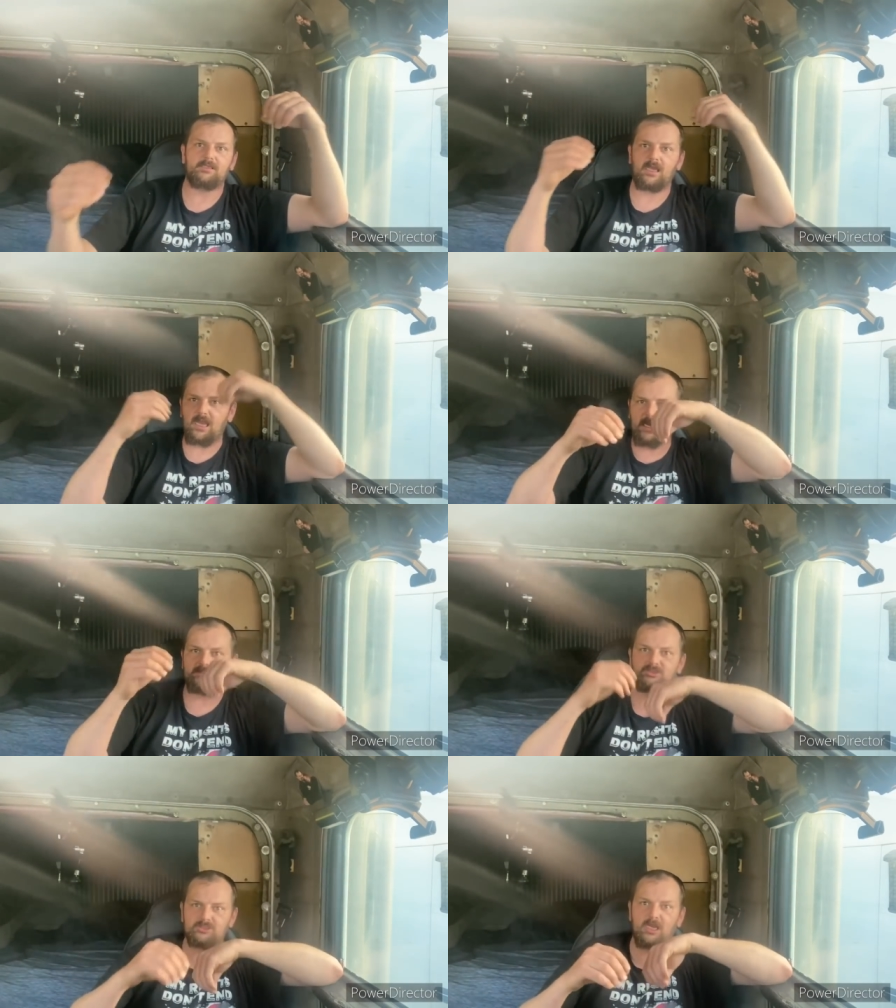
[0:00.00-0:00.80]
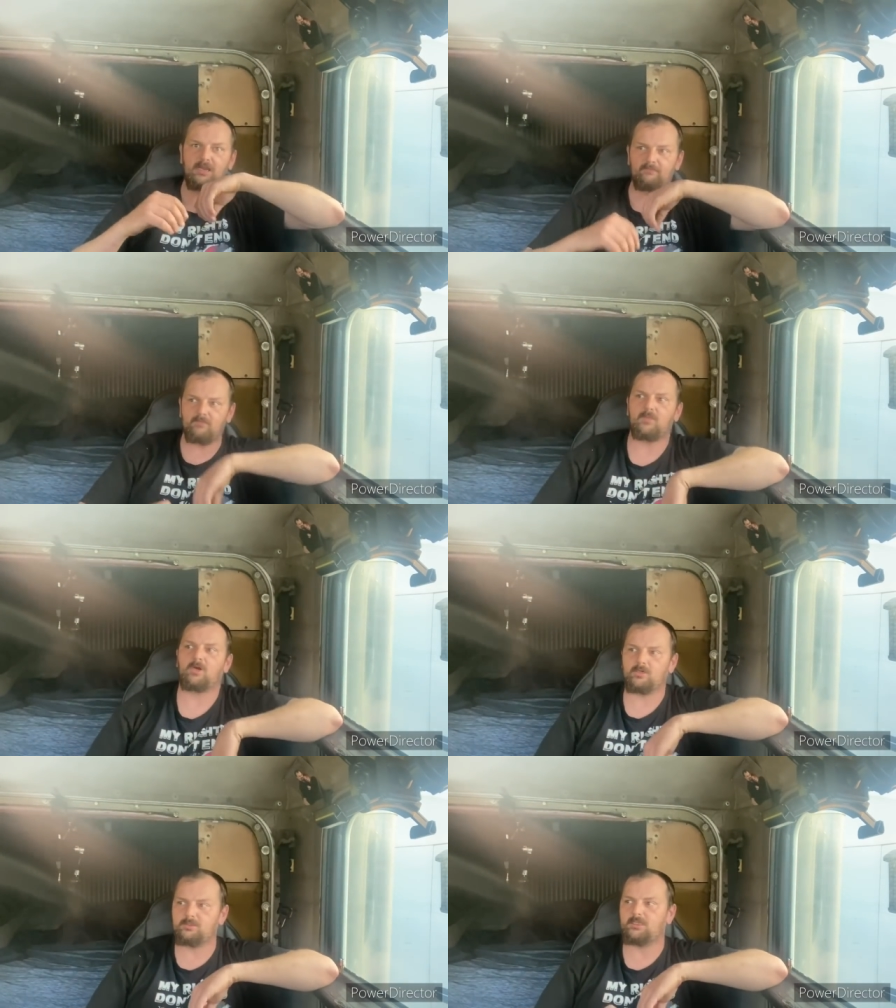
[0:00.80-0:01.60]
hotshot
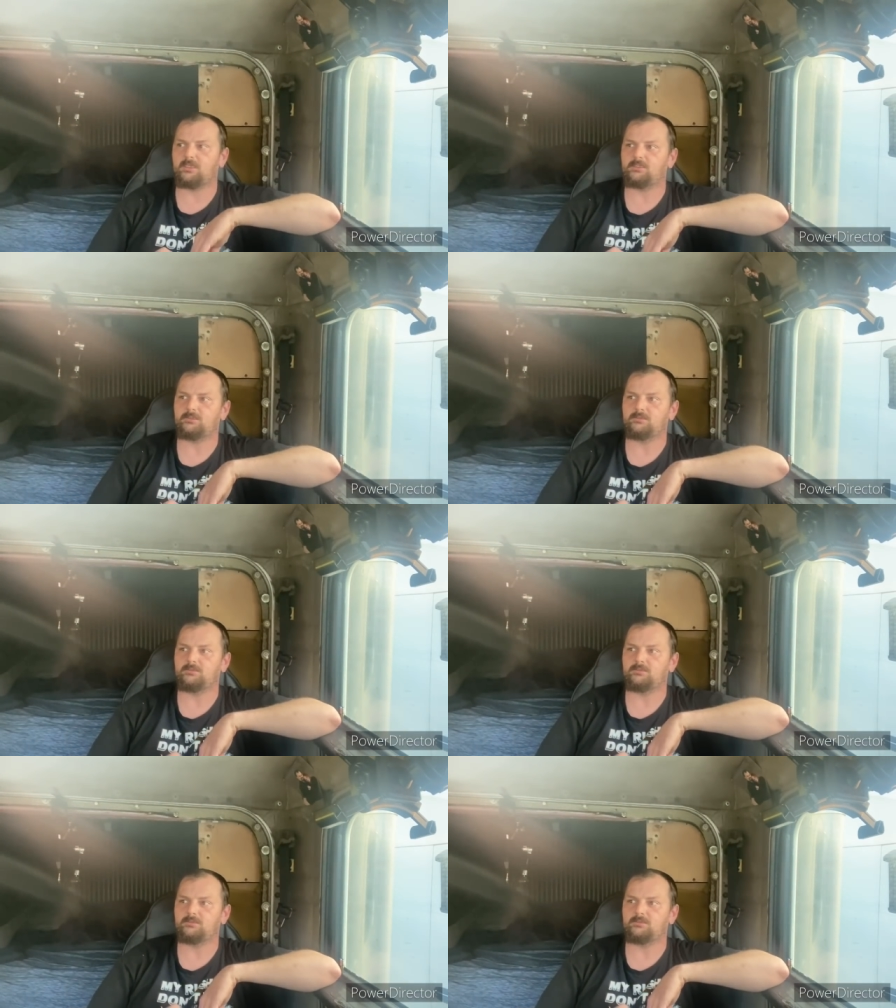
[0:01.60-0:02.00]
market